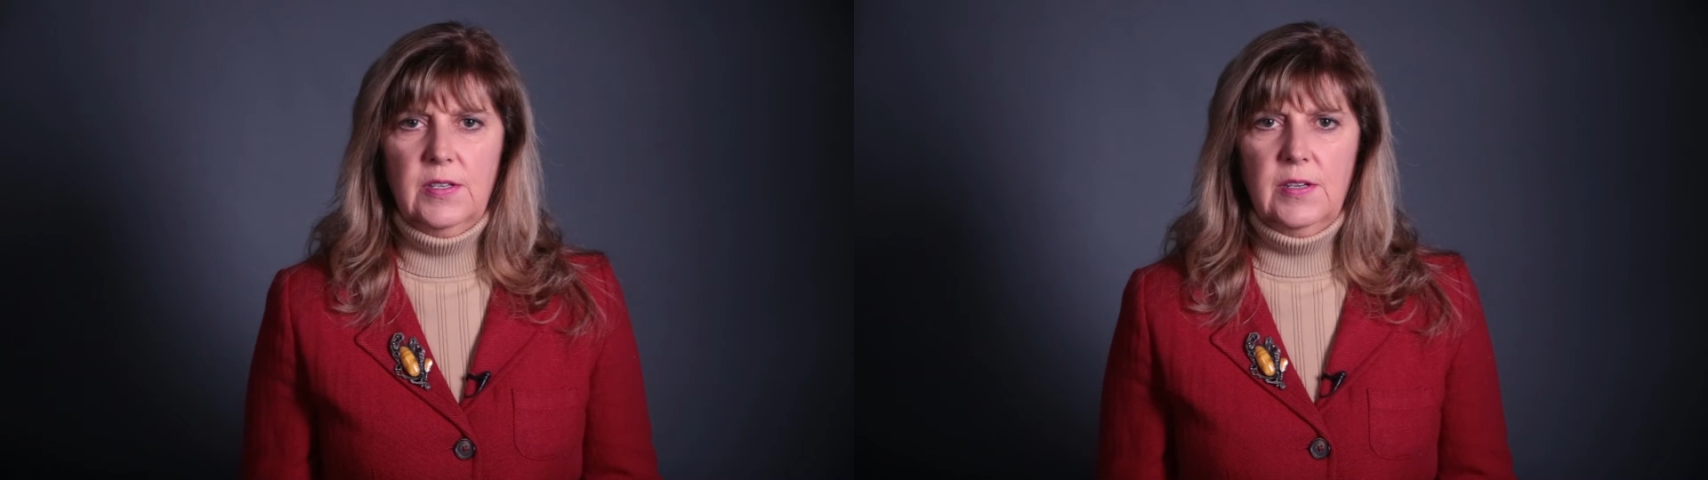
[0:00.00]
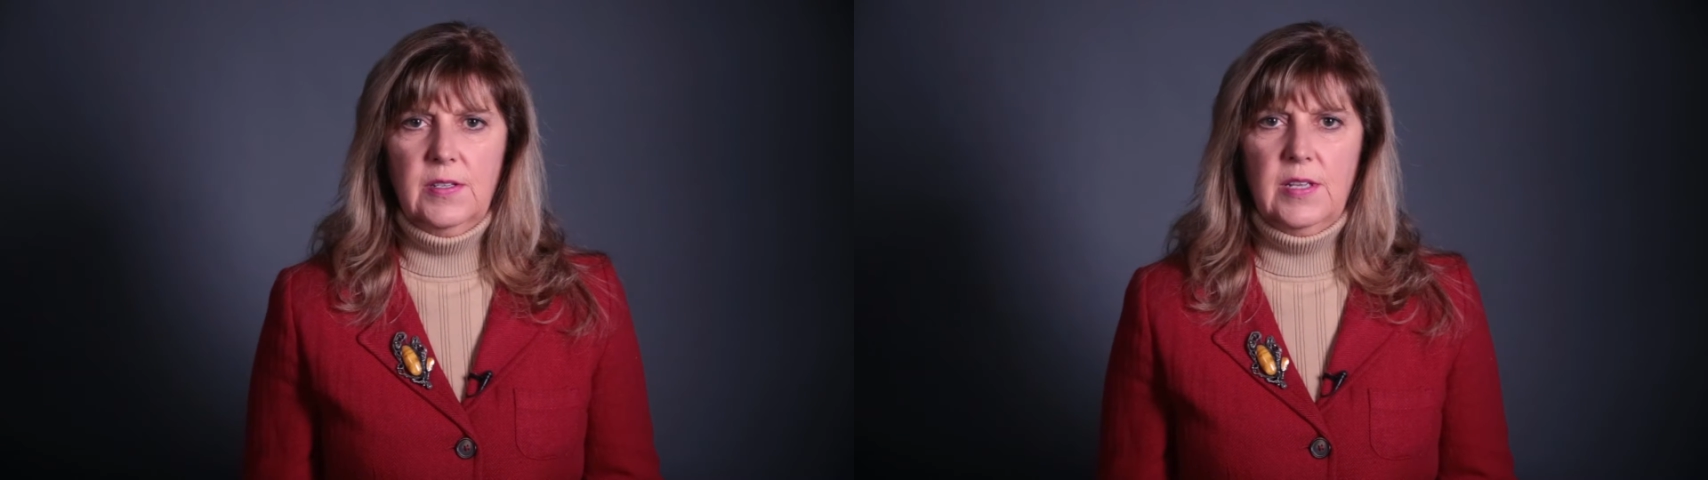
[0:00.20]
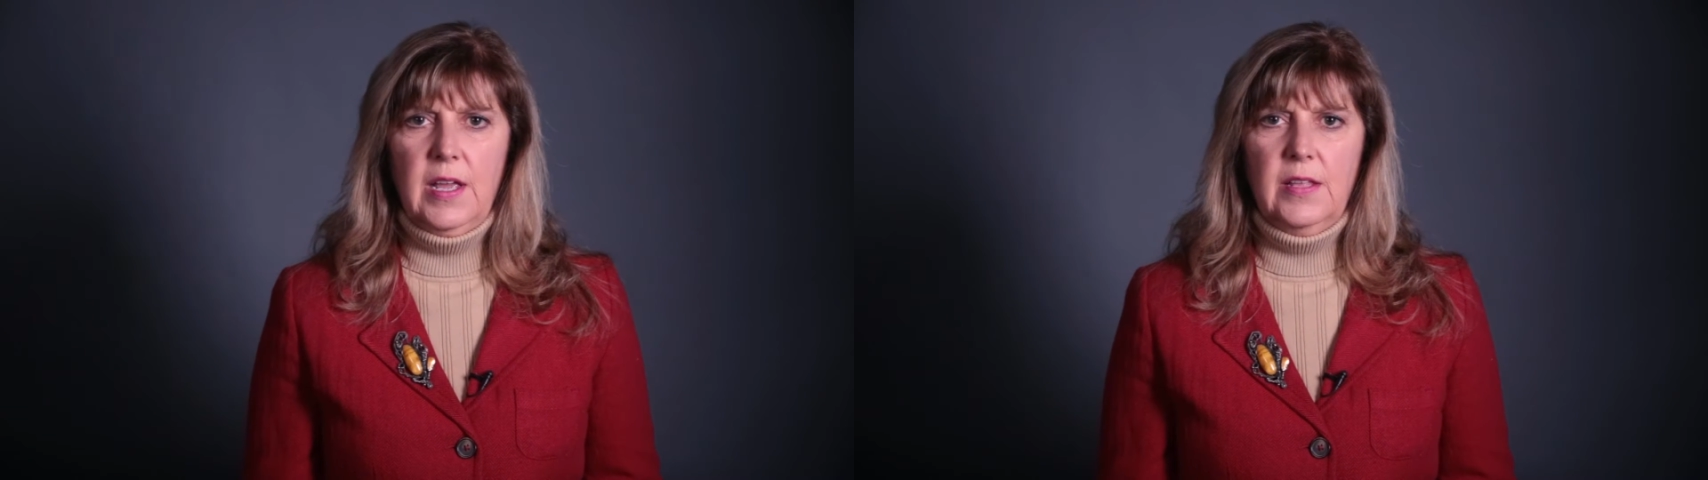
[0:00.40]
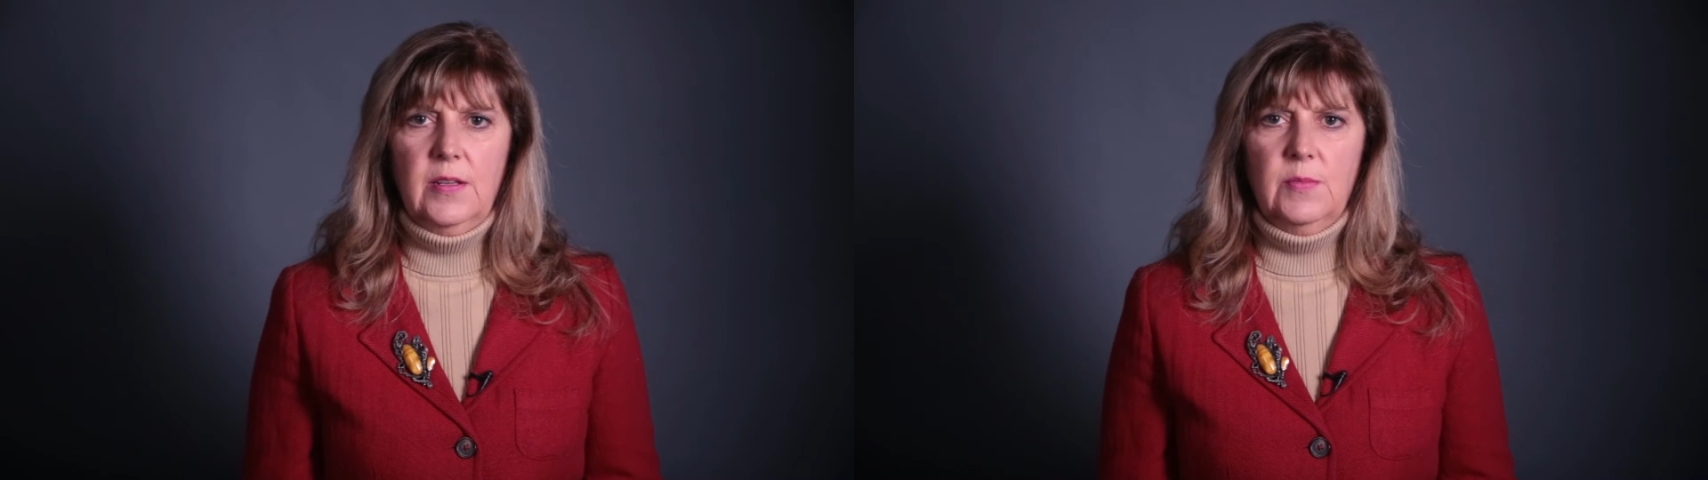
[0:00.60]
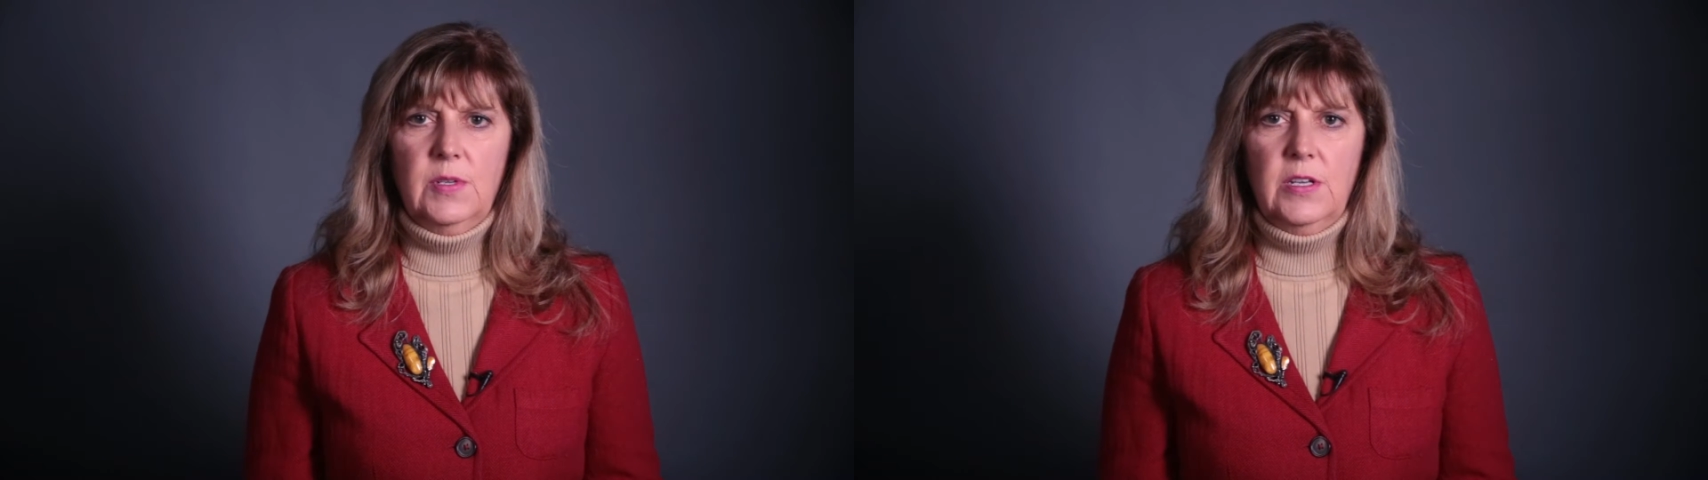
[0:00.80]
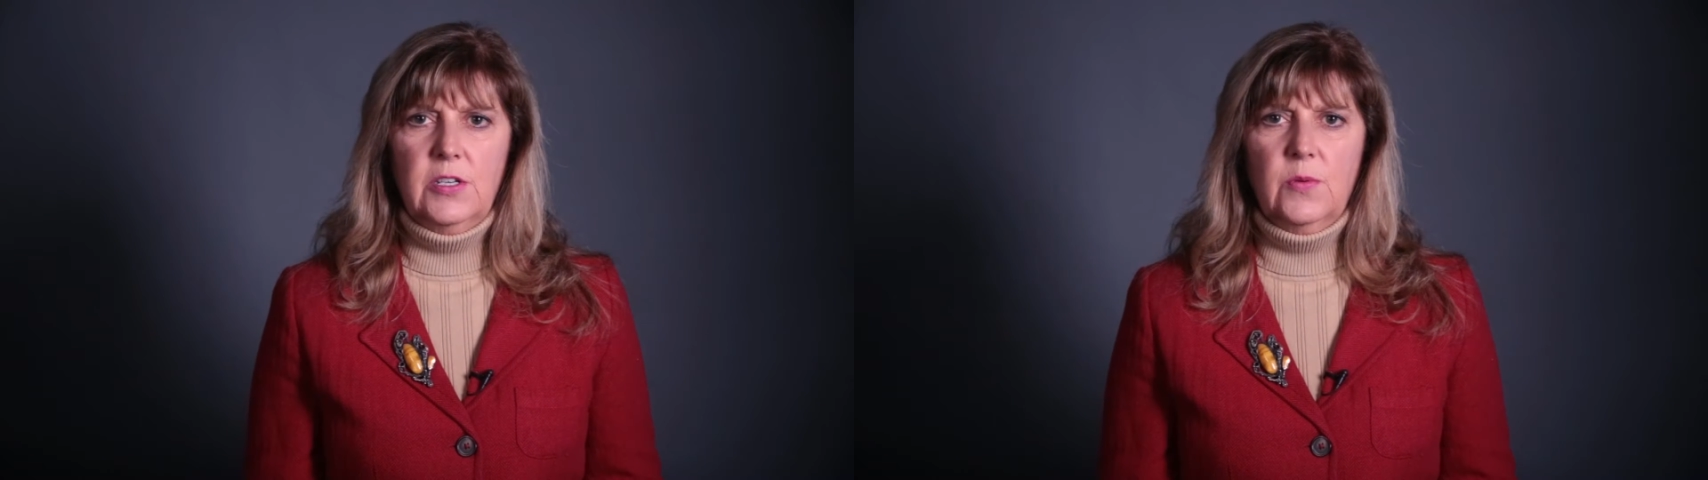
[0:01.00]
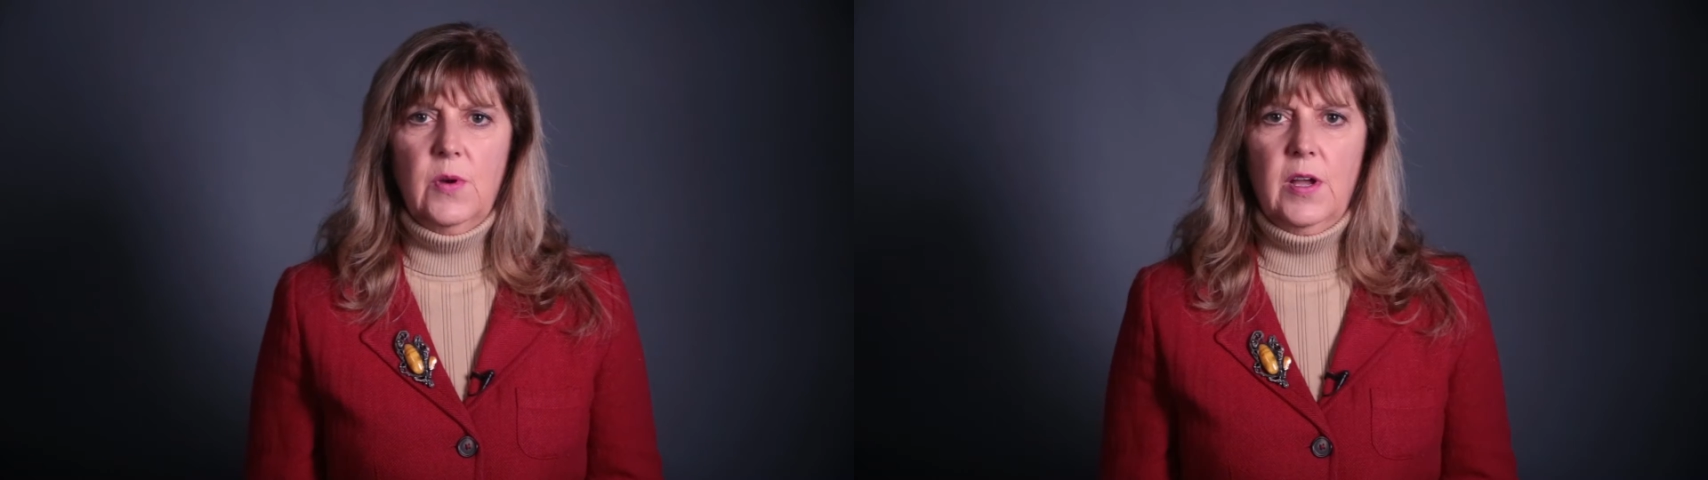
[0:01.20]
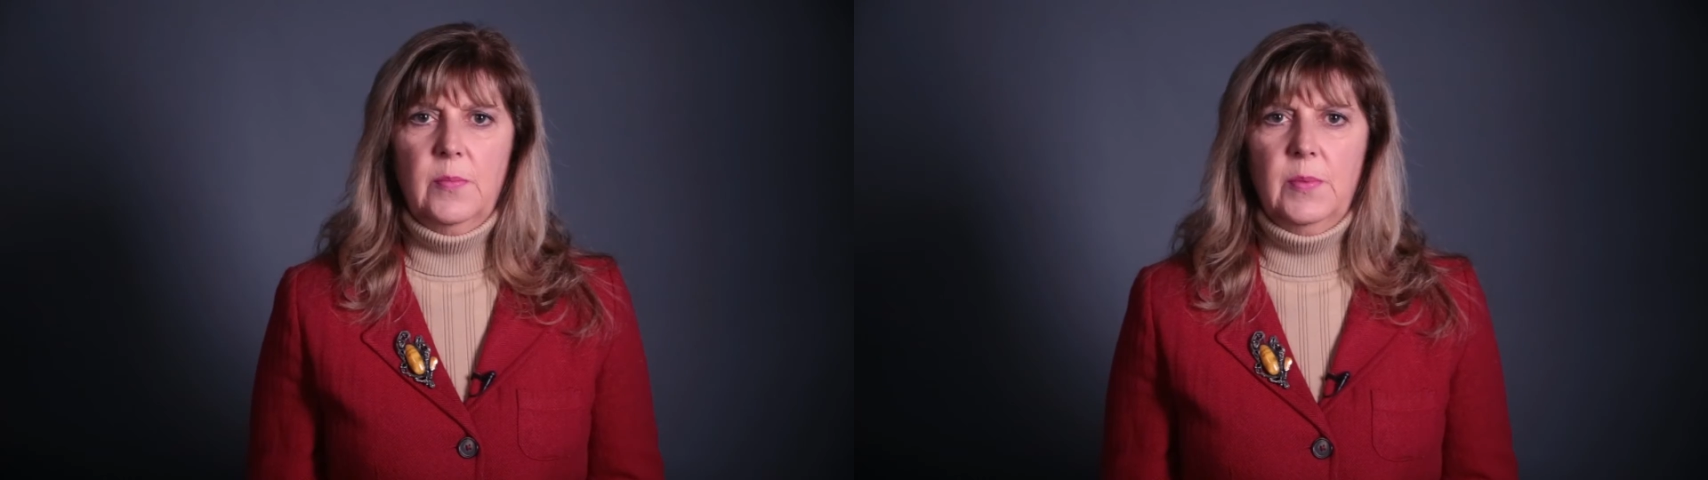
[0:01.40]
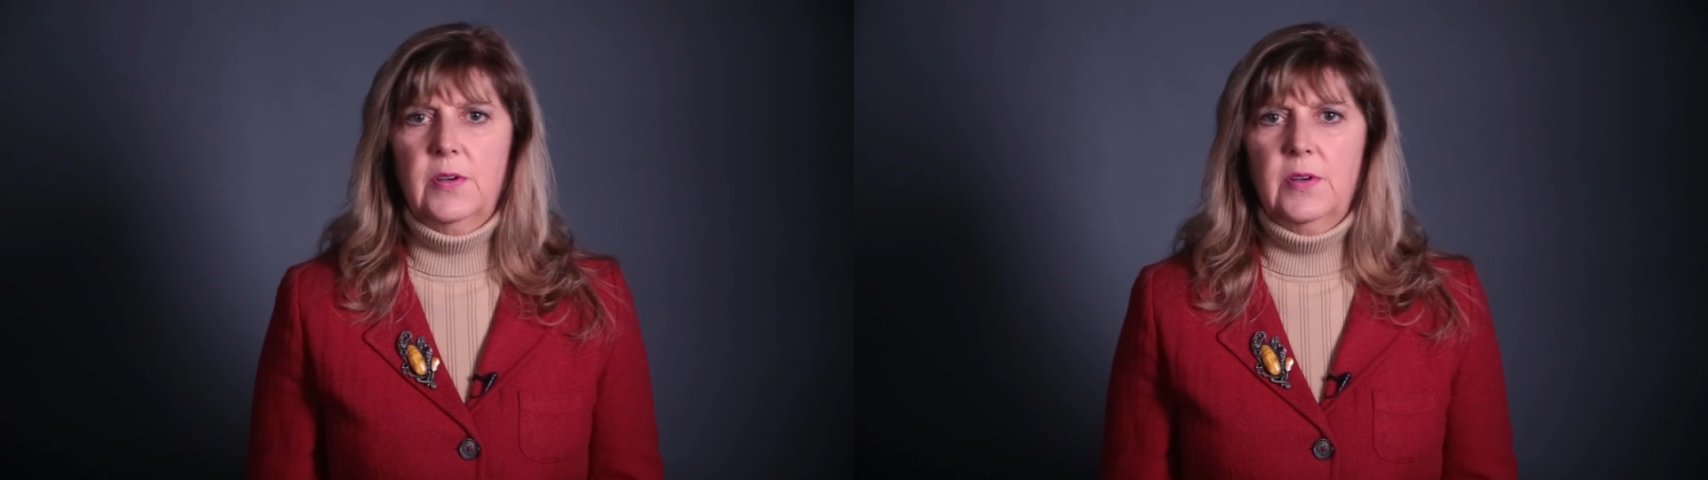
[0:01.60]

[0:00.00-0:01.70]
and assign them to each crop